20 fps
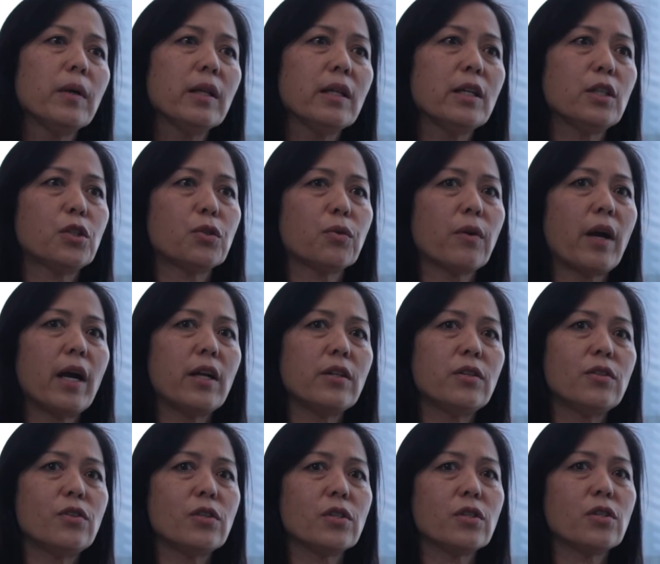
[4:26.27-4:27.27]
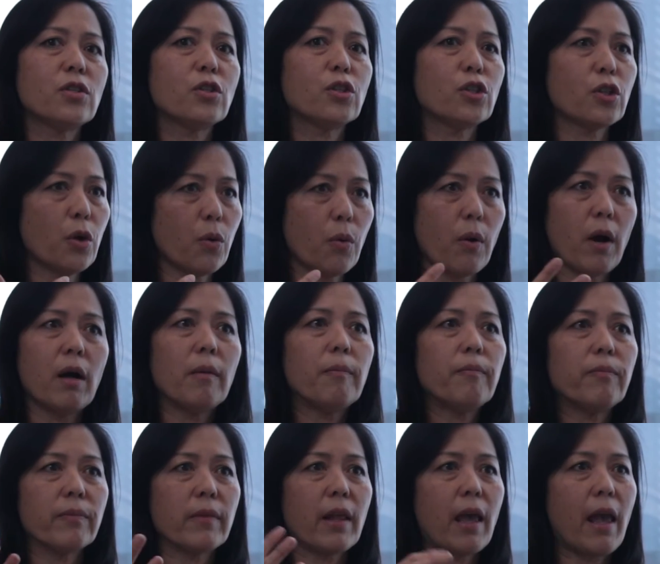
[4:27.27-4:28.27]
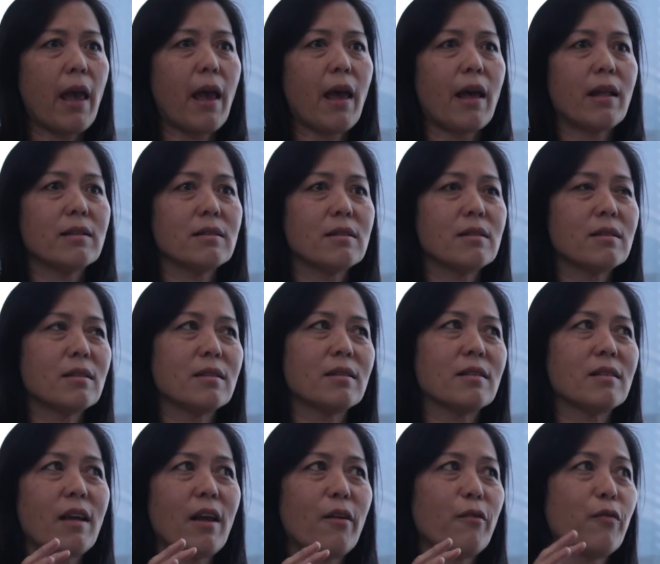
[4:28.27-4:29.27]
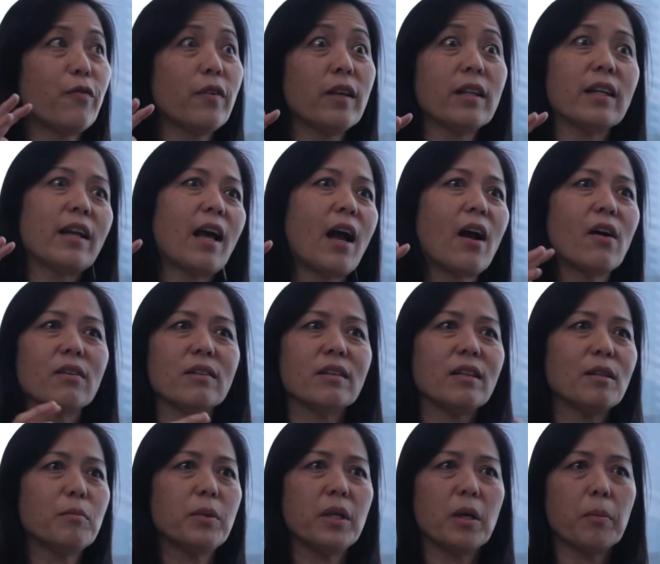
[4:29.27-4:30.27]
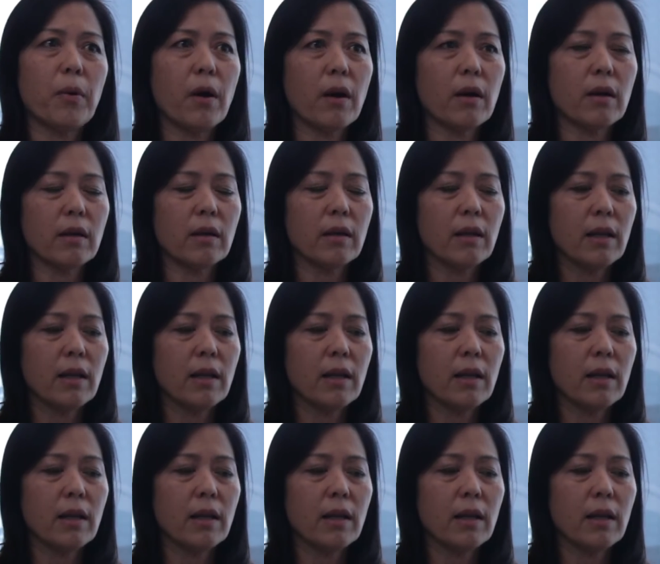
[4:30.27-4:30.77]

Like, if you don't do that work and you're not aware of what you bring